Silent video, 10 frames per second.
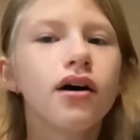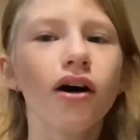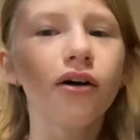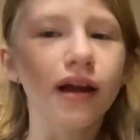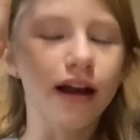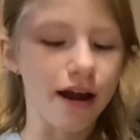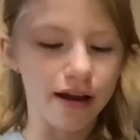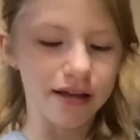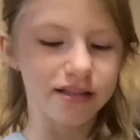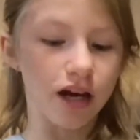Okay
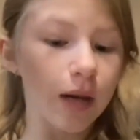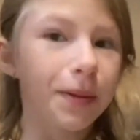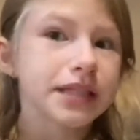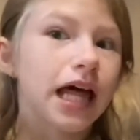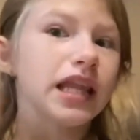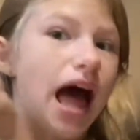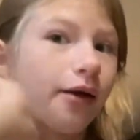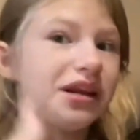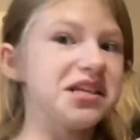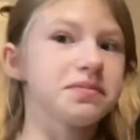guys, sorry about that
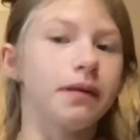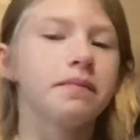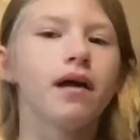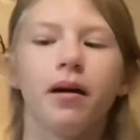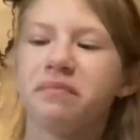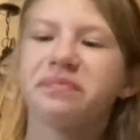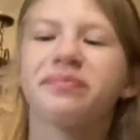loudness, but I